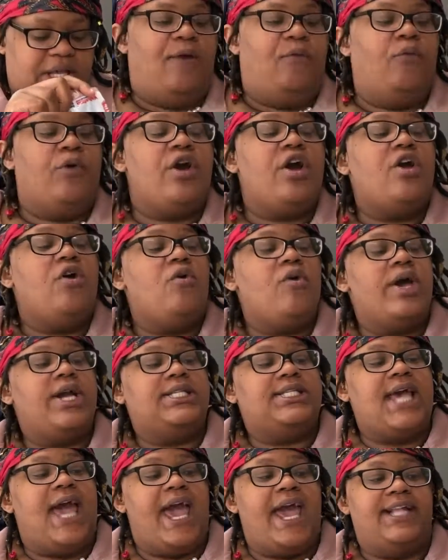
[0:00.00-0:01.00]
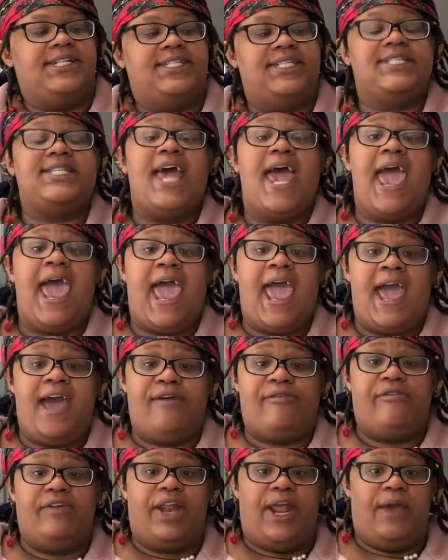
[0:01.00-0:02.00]
We're going to add just
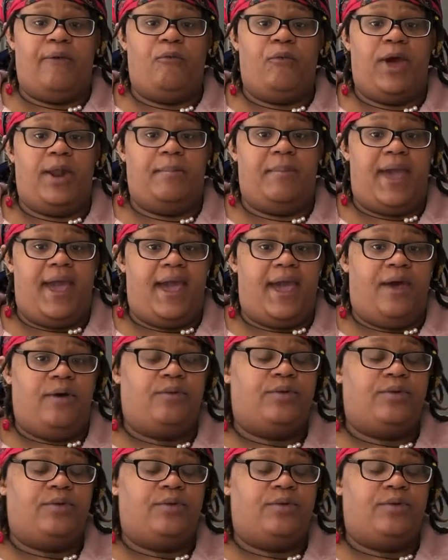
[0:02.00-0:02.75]
half of that 1 pound.